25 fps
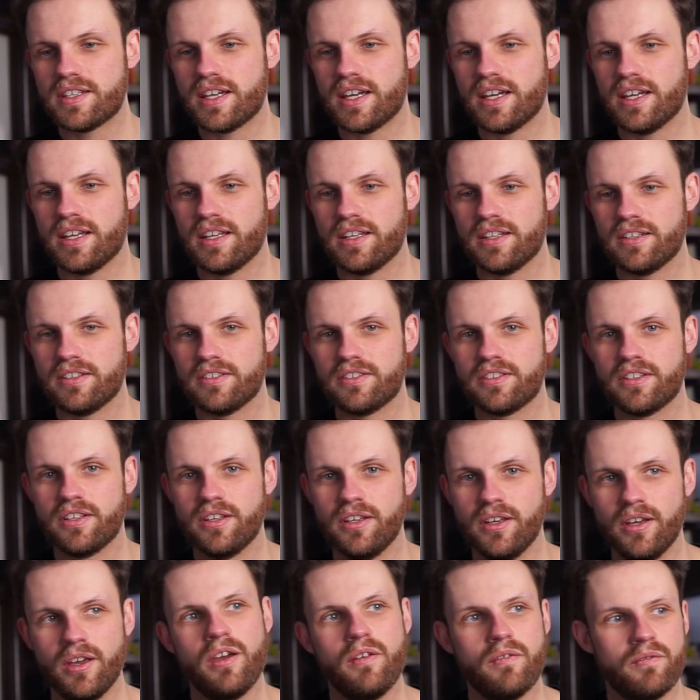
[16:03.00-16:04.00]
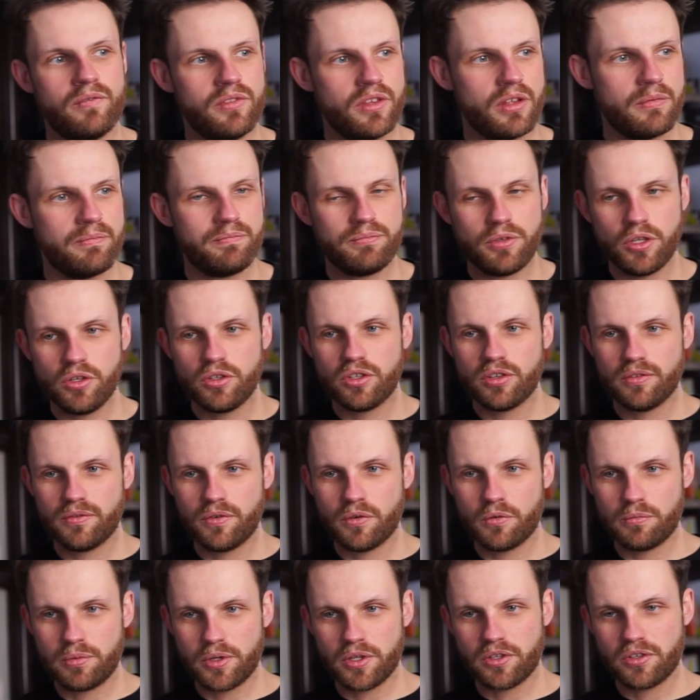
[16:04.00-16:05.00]
and the beautiful,
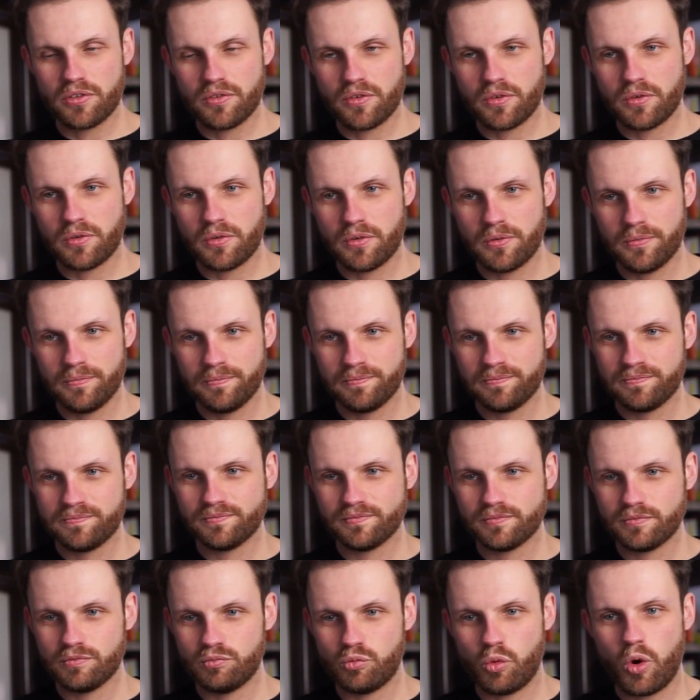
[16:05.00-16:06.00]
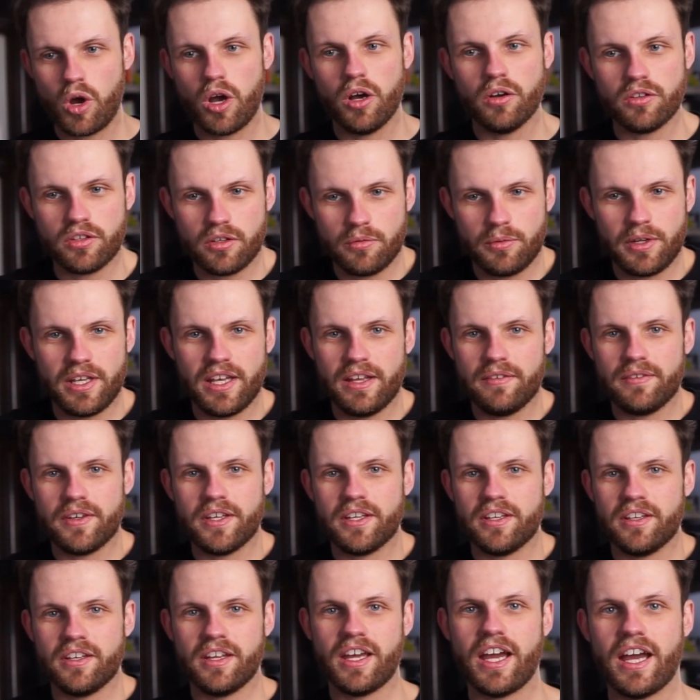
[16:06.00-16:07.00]
beautiful world that we live
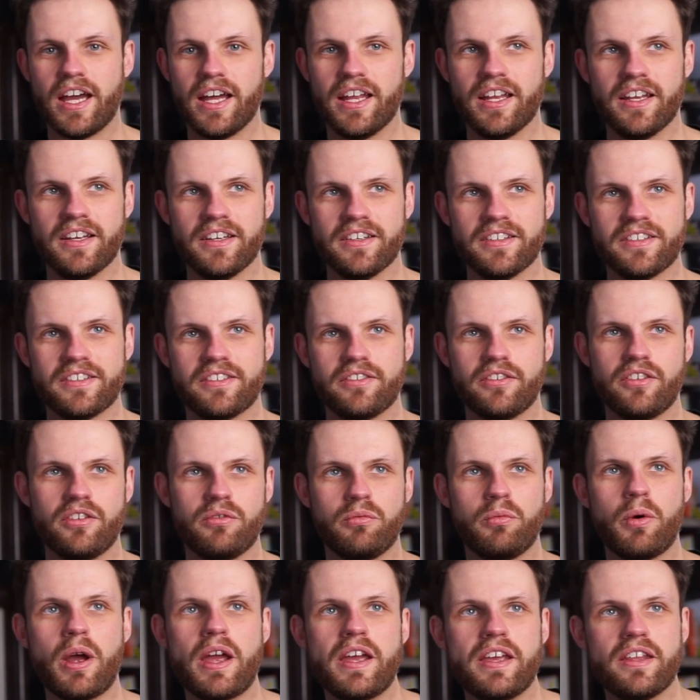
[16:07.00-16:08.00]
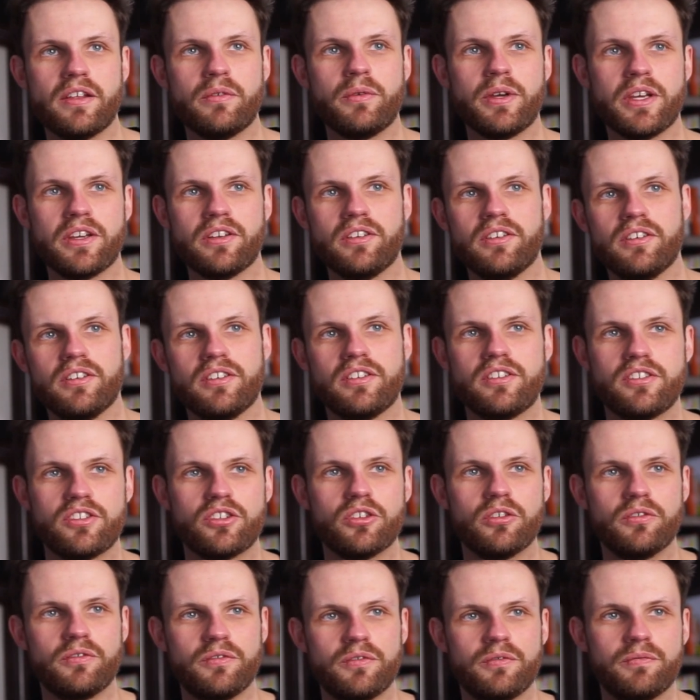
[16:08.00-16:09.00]
in, and the way that we can
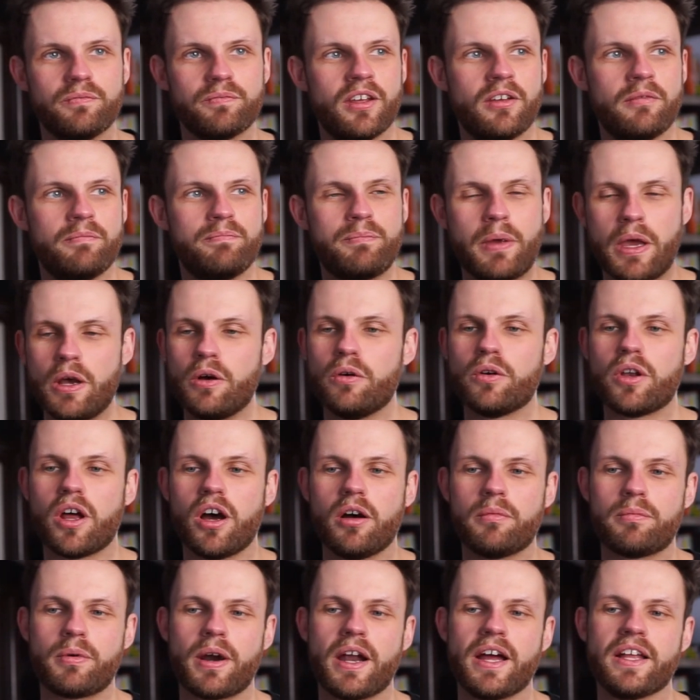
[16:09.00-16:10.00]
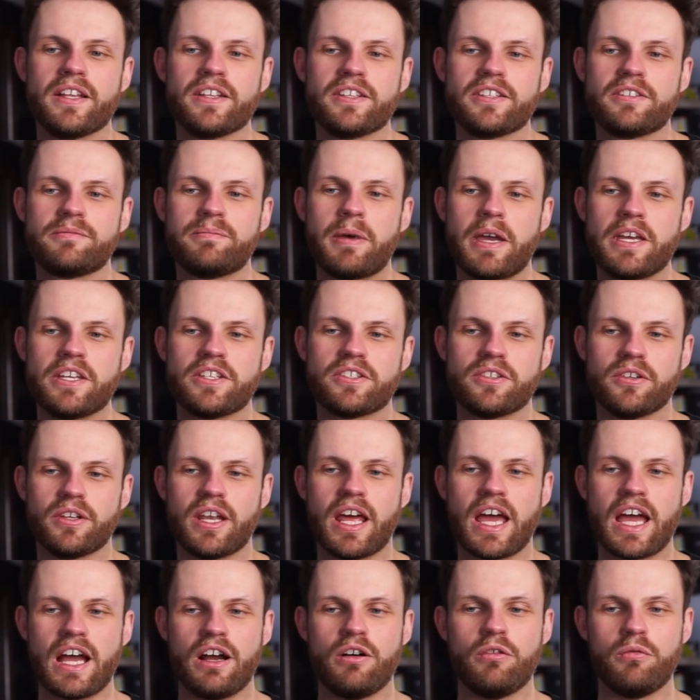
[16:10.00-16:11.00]
sort of build our brands based on
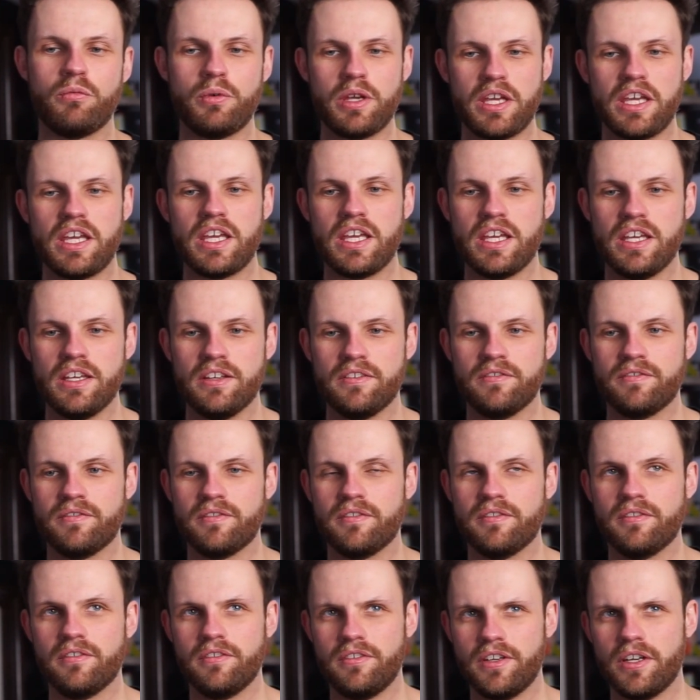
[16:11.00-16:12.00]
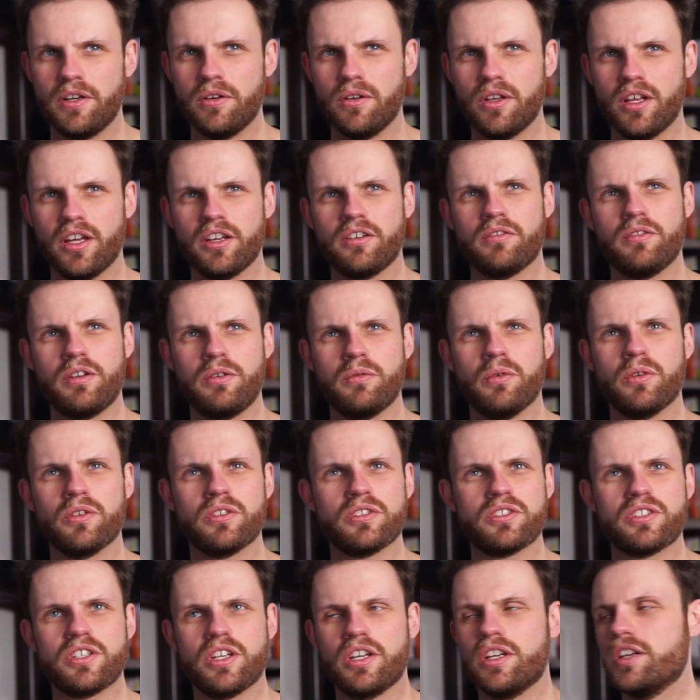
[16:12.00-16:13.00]
how we feel like we want
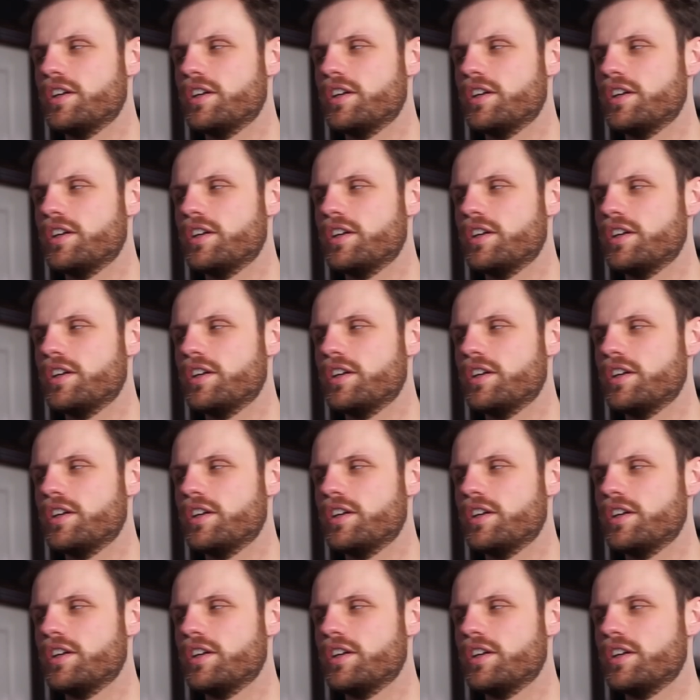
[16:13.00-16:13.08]
to.